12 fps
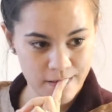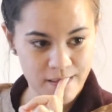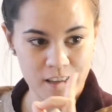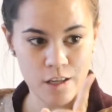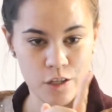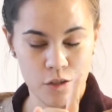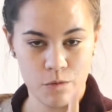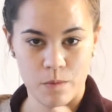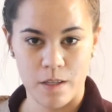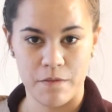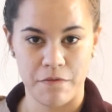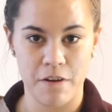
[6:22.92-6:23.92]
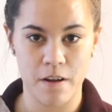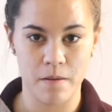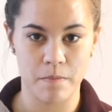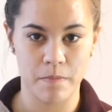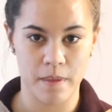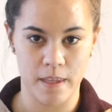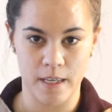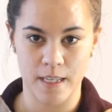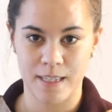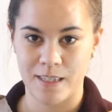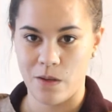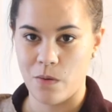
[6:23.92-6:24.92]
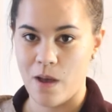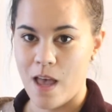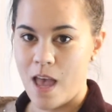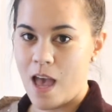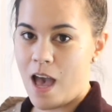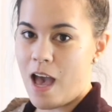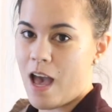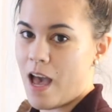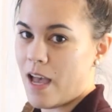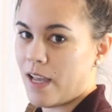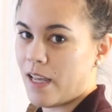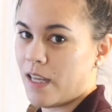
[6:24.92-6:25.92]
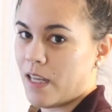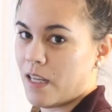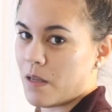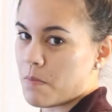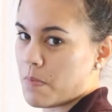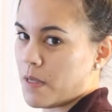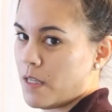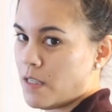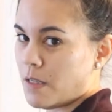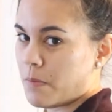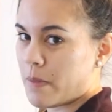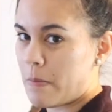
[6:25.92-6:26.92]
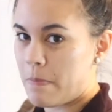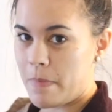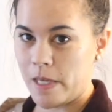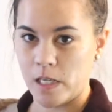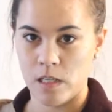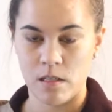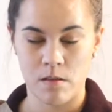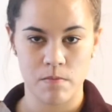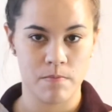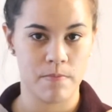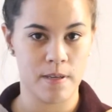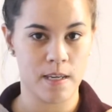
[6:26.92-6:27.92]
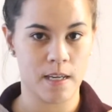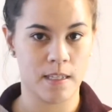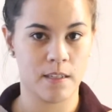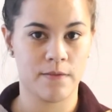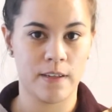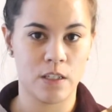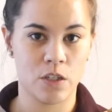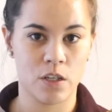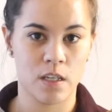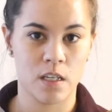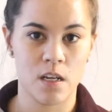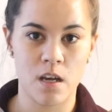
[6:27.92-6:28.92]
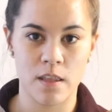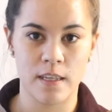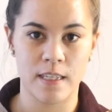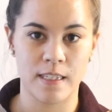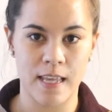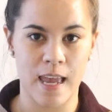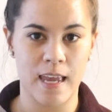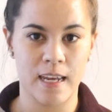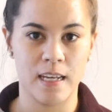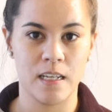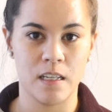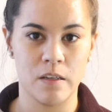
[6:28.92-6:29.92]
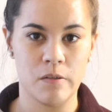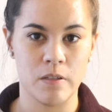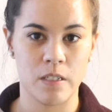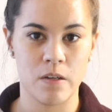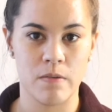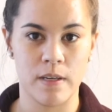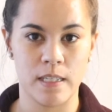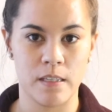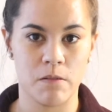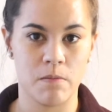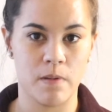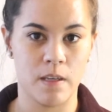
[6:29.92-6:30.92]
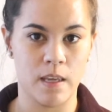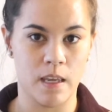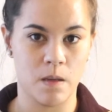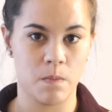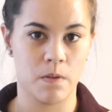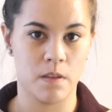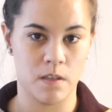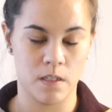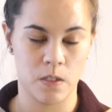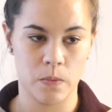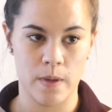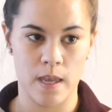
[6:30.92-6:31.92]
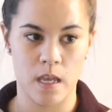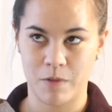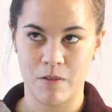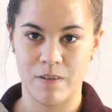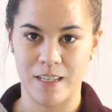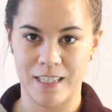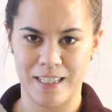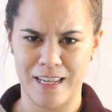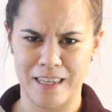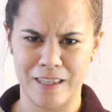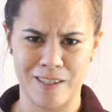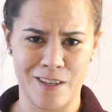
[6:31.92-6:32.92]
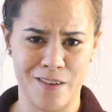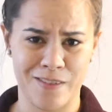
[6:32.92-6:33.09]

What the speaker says: a new one from this. So I pinned up the middle because if I took it on the side, it was going to gape this way. I'm going to take this off